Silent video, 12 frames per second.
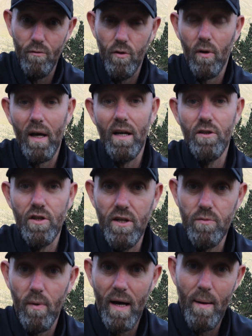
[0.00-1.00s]
You can
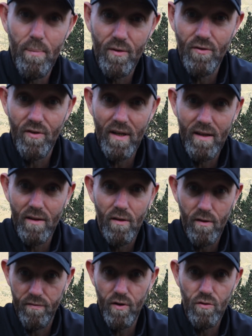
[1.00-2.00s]
change what happens in
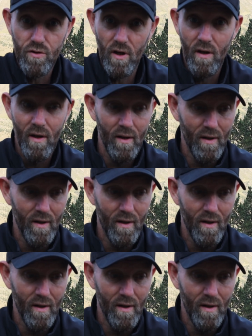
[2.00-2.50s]
the future.